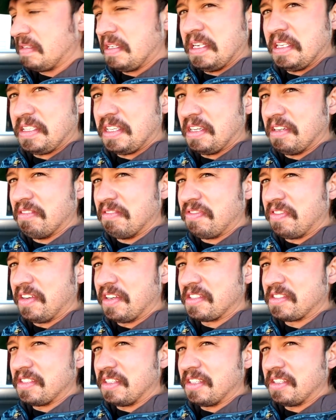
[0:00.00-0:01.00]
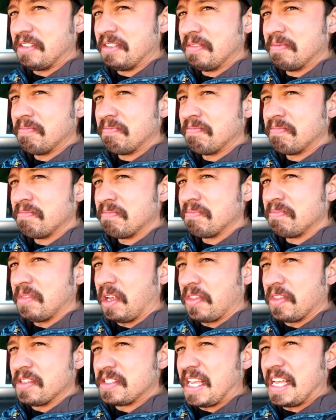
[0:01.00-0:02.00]
It didn't fix it.
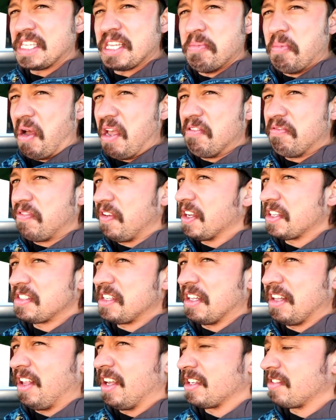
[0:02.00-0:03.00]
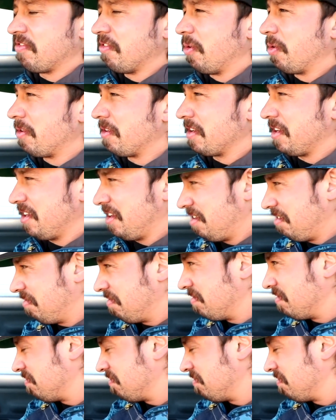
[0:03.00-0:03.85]
Nothing says it might fix it like flooring it.